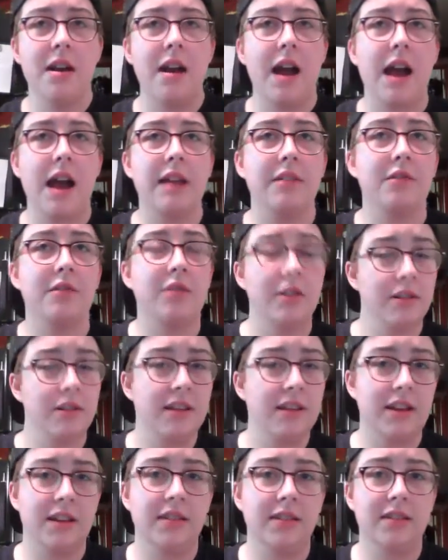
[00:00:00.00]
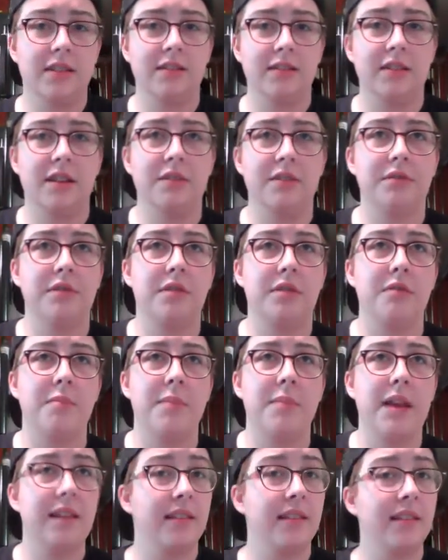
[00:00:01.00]
I started taking
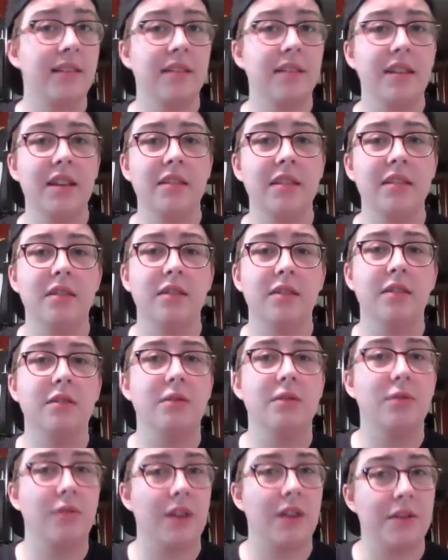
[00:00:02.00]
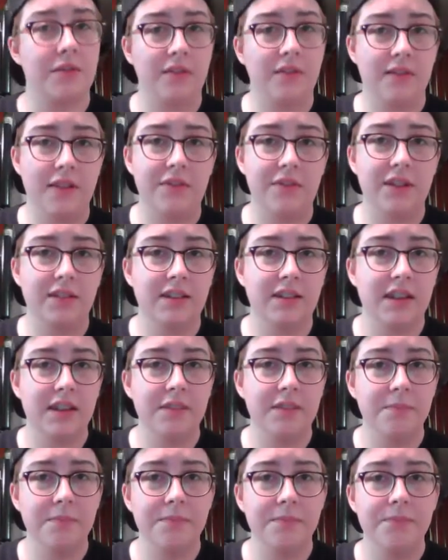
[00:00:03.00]
testosterone May 16th,
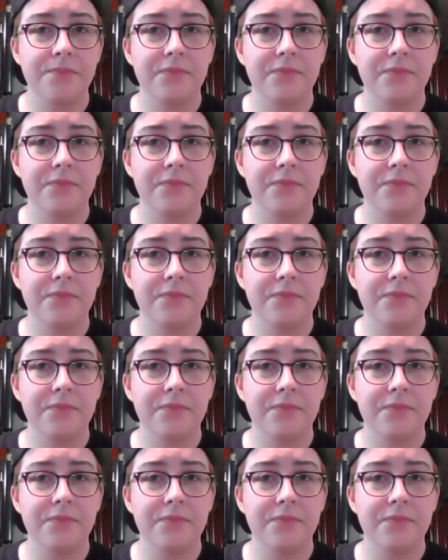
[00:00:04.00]
2017,